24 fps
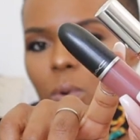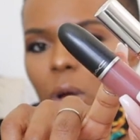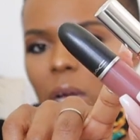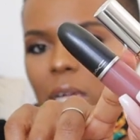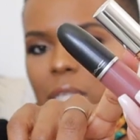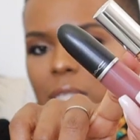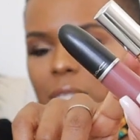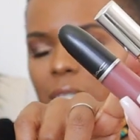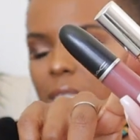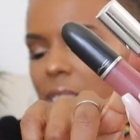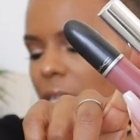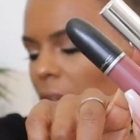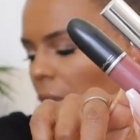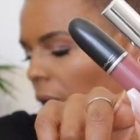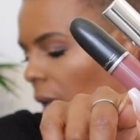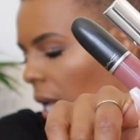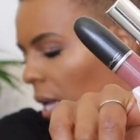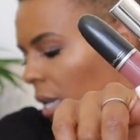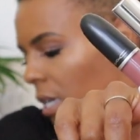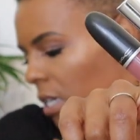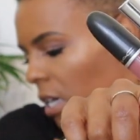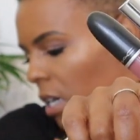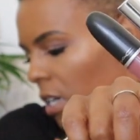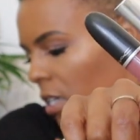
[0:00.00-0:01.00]
ones,
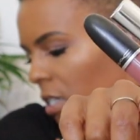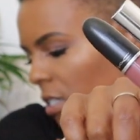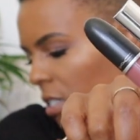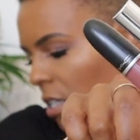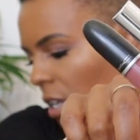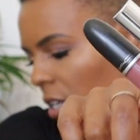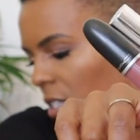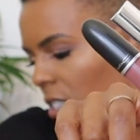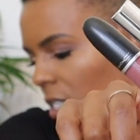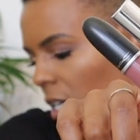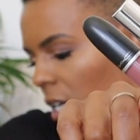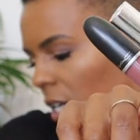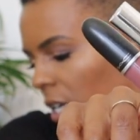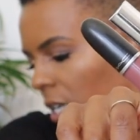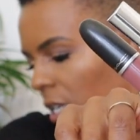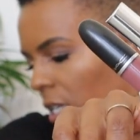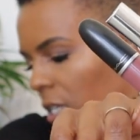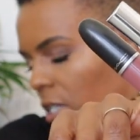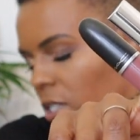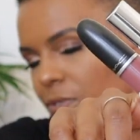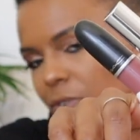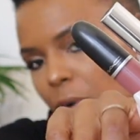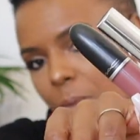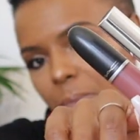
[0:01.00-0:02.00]
and Anastasia
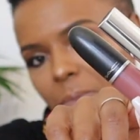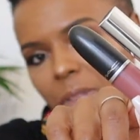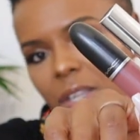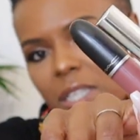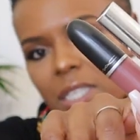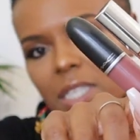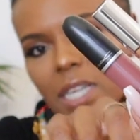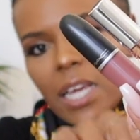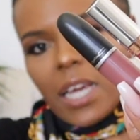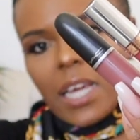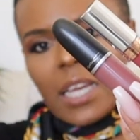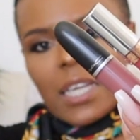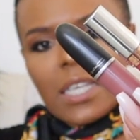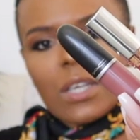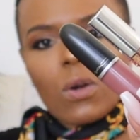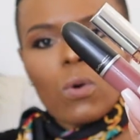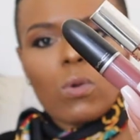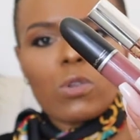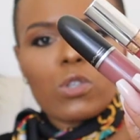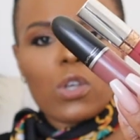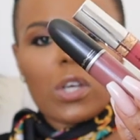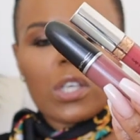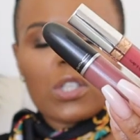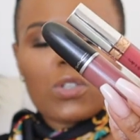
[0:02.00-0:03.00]
Hills from this end
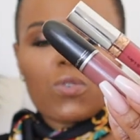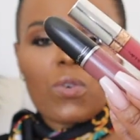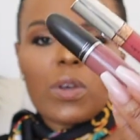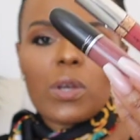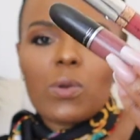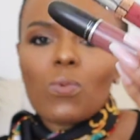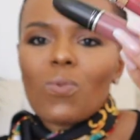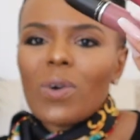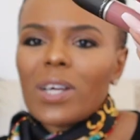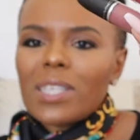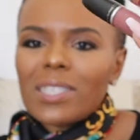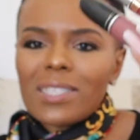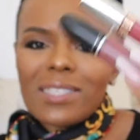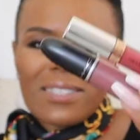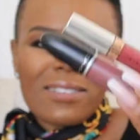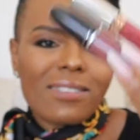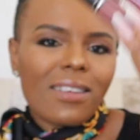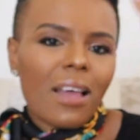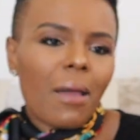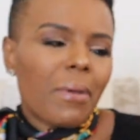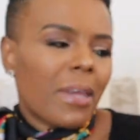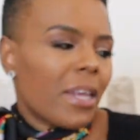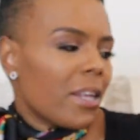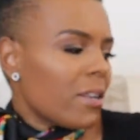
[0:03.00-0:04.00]
also has great ones.
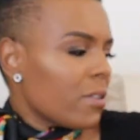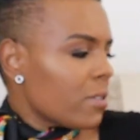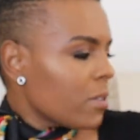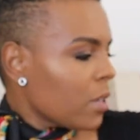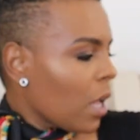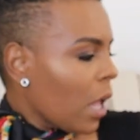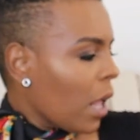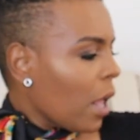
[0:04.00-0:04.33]
I mean,